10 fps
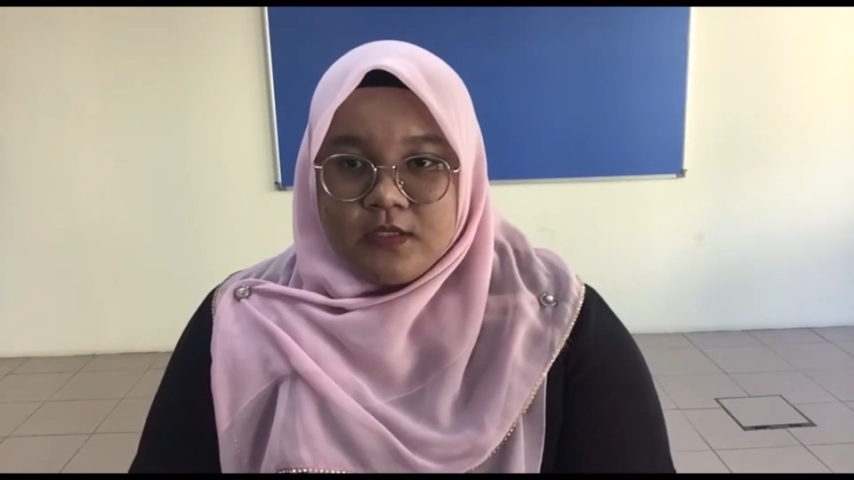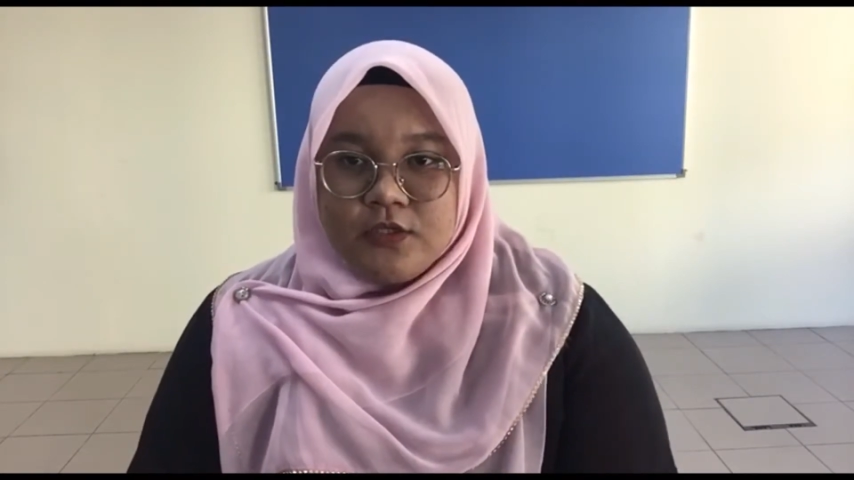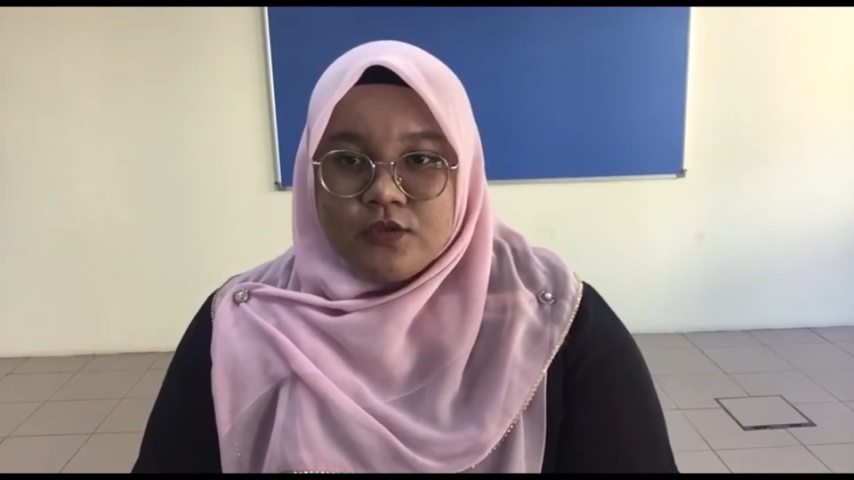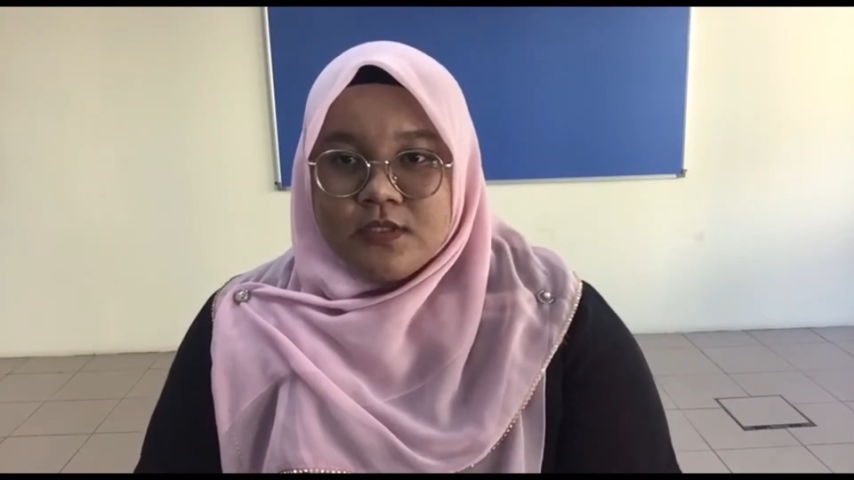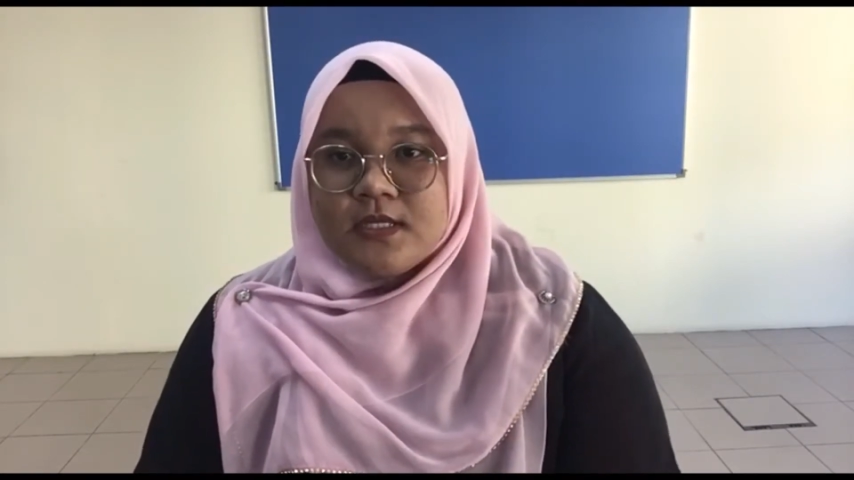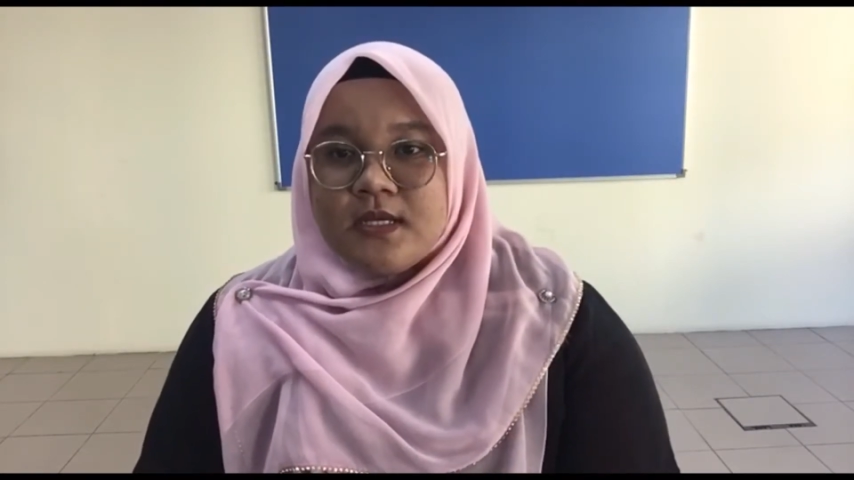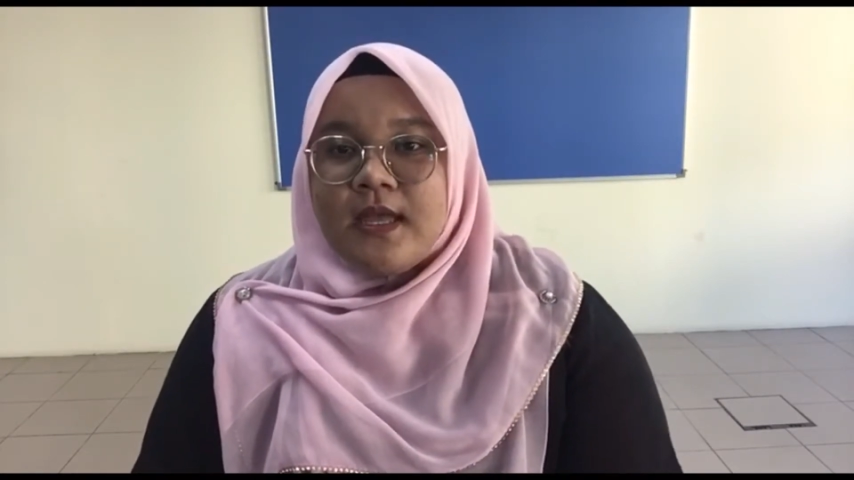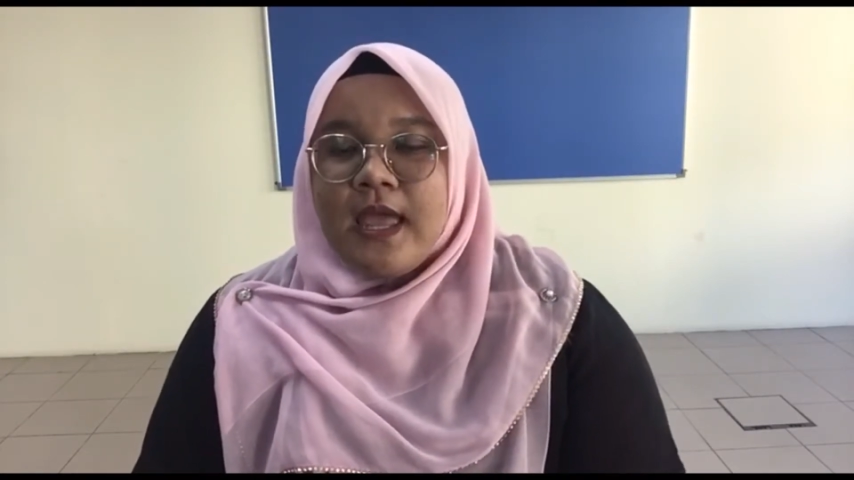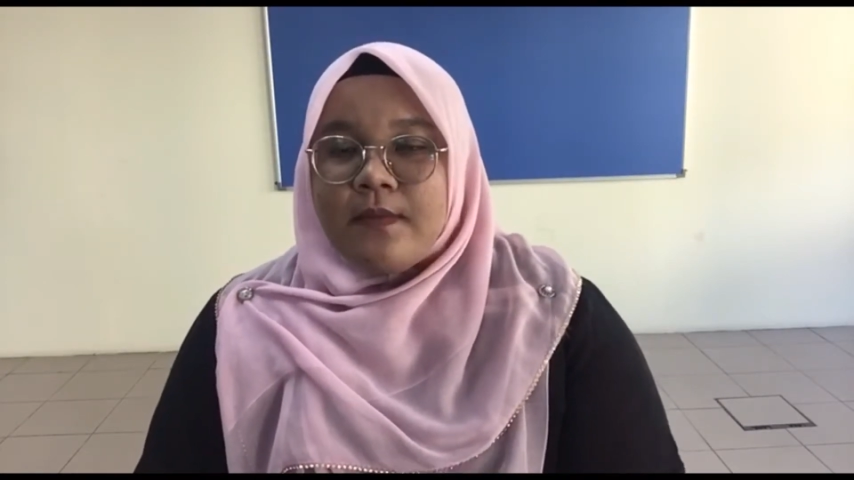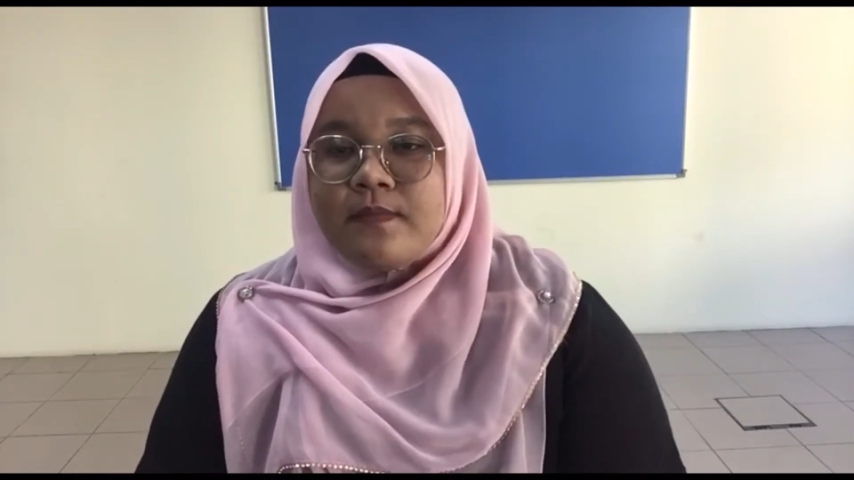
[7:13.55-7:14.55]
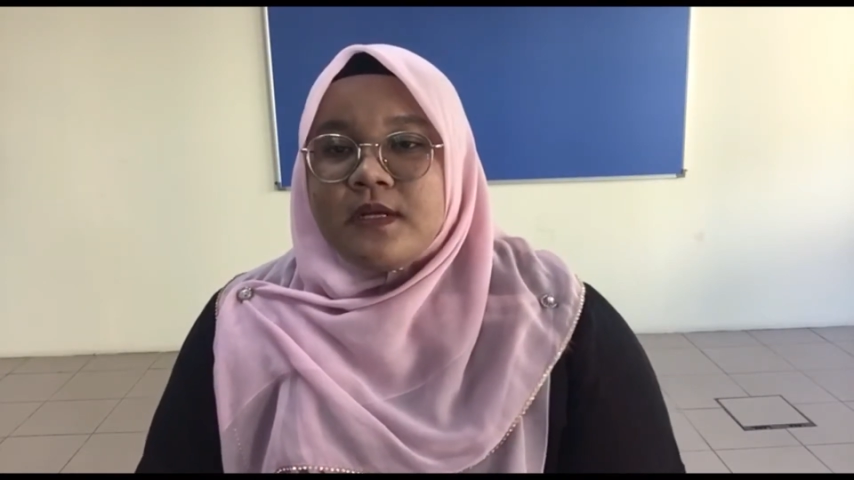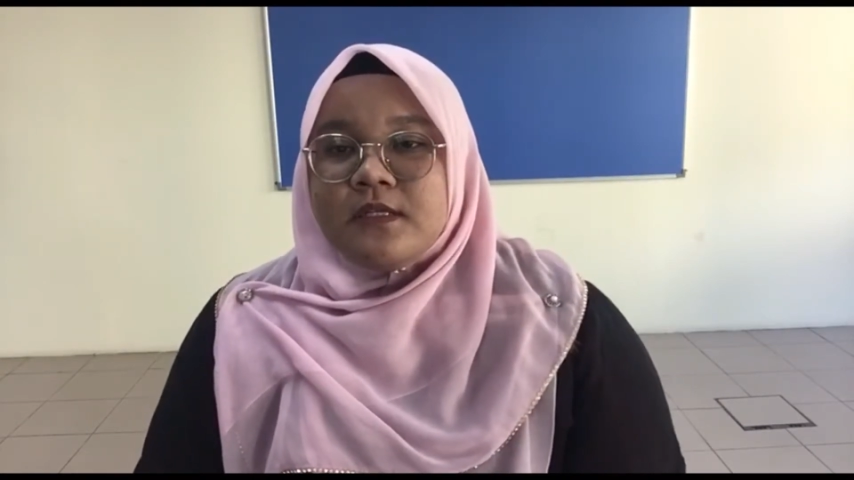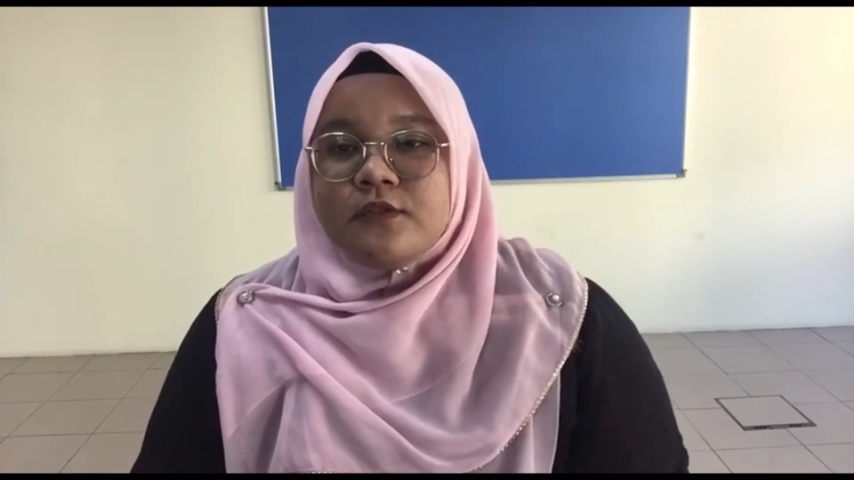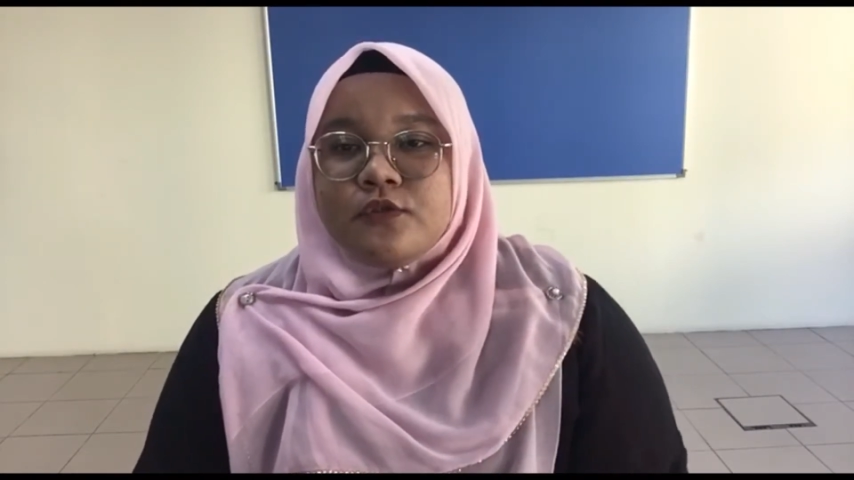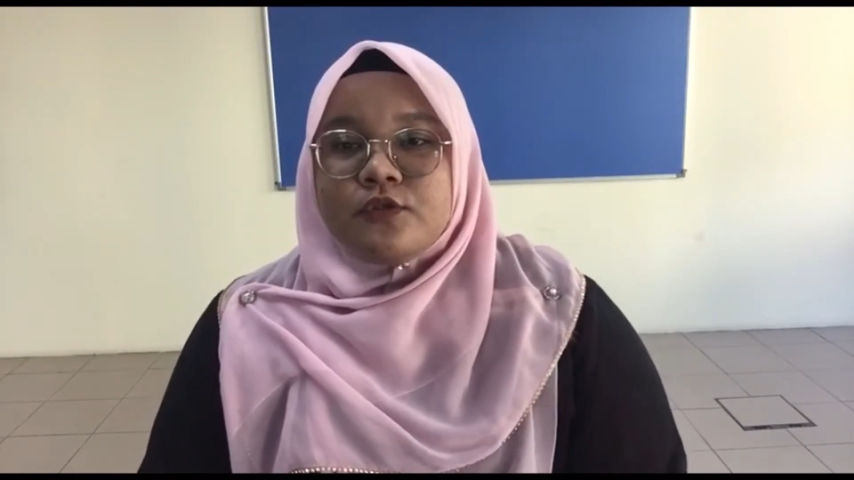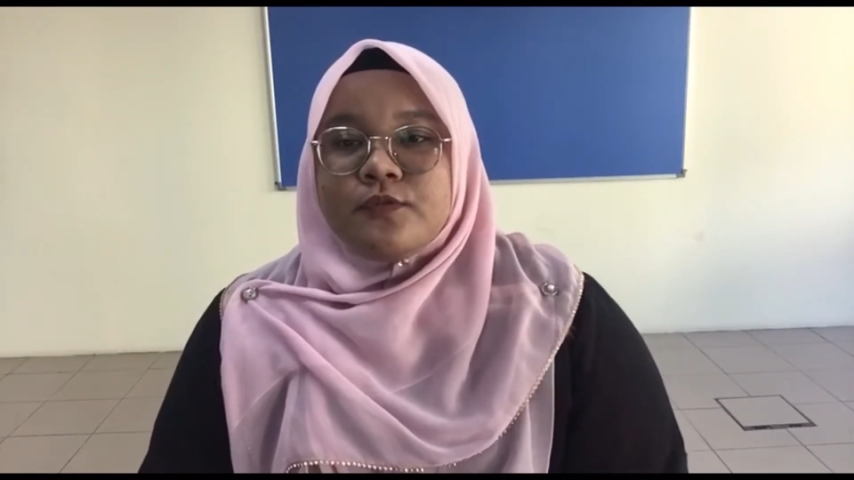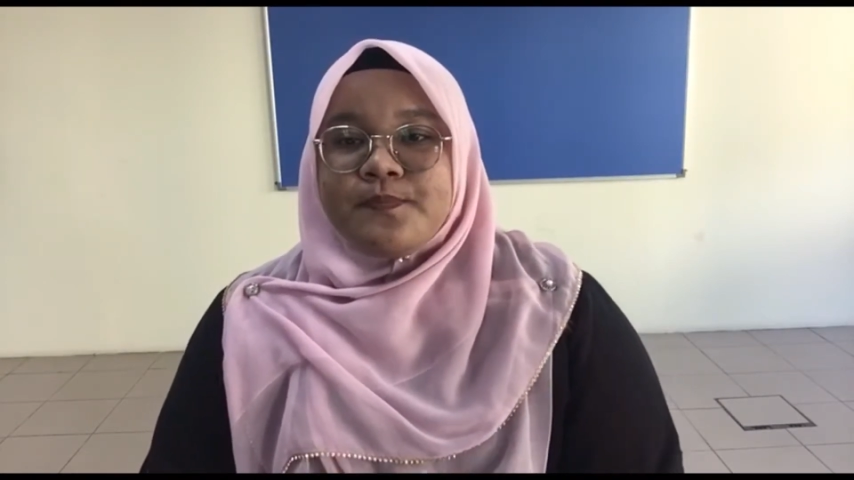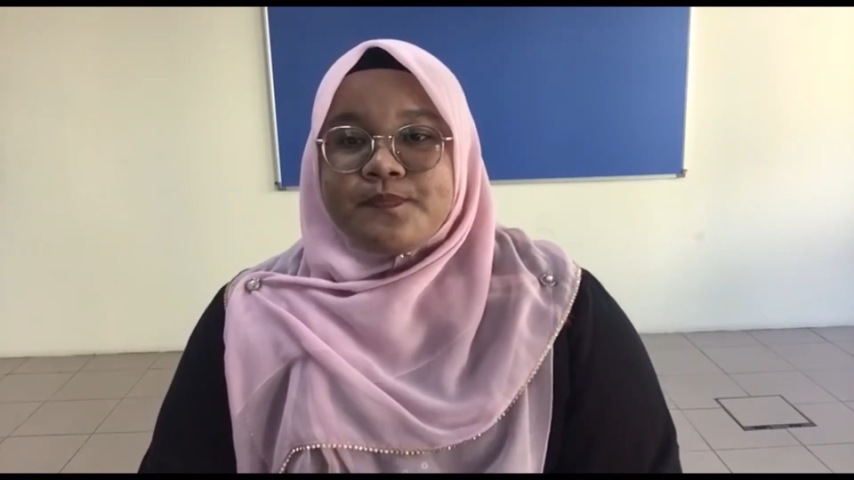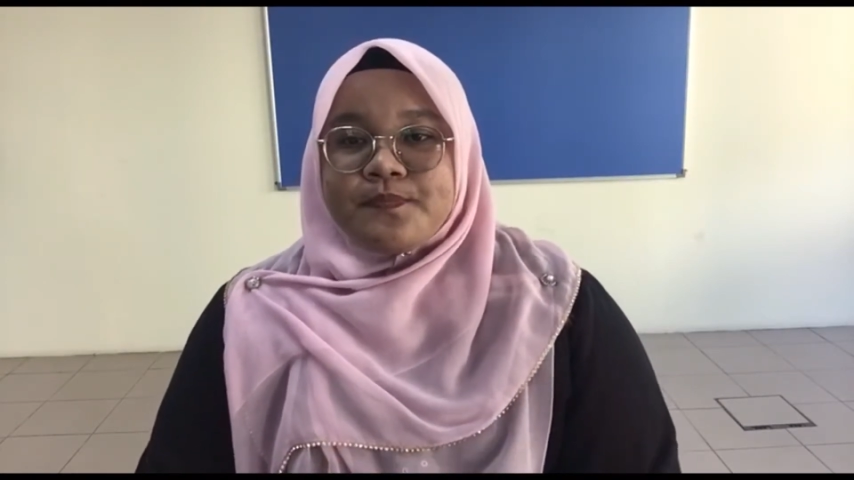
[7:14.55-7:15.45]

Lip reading: user able to